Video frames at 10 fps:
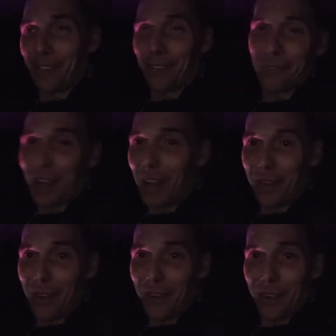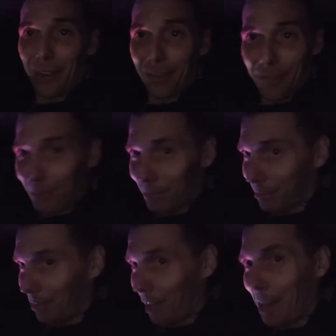and fly around and then
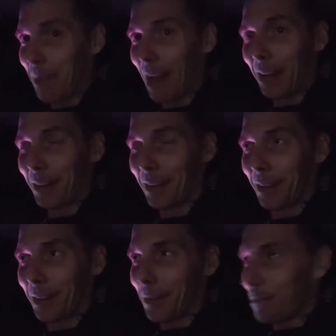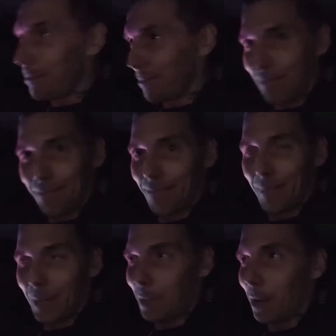fly back.
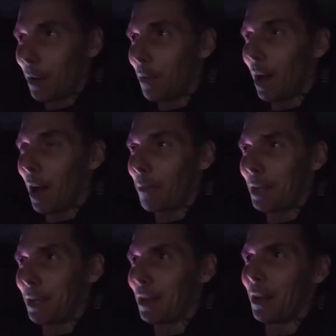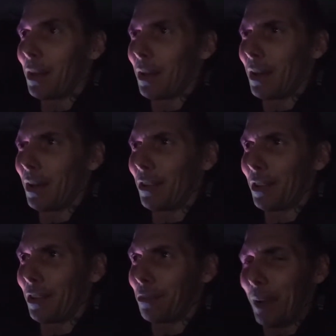I mean,
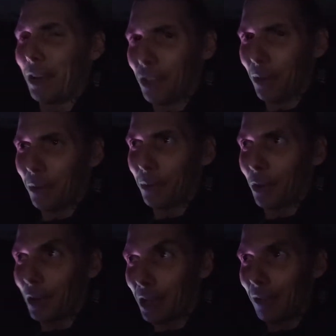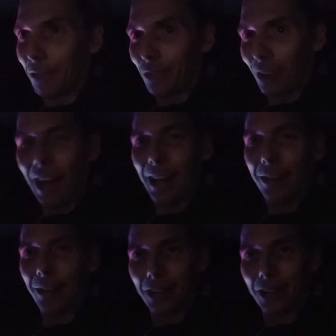the space shuttle couldn't even fly. You guys